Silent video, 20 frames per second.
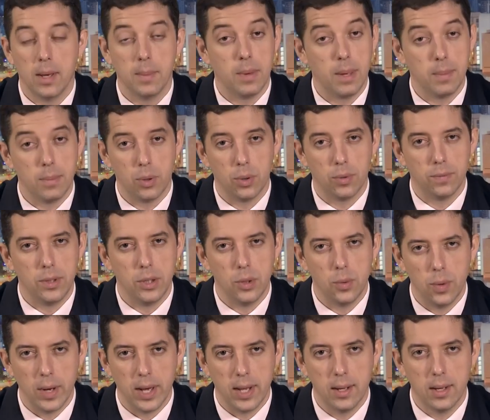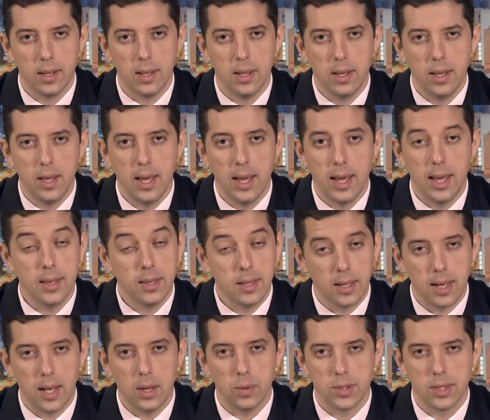a member of the UN and
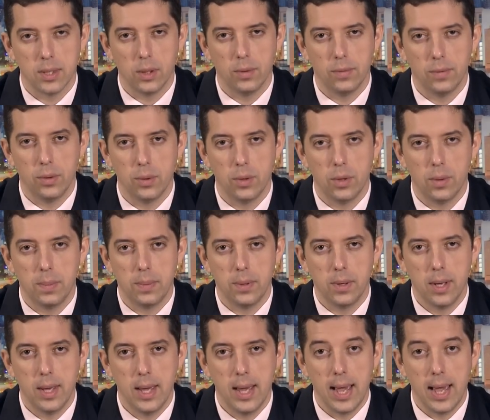the Council of Europe,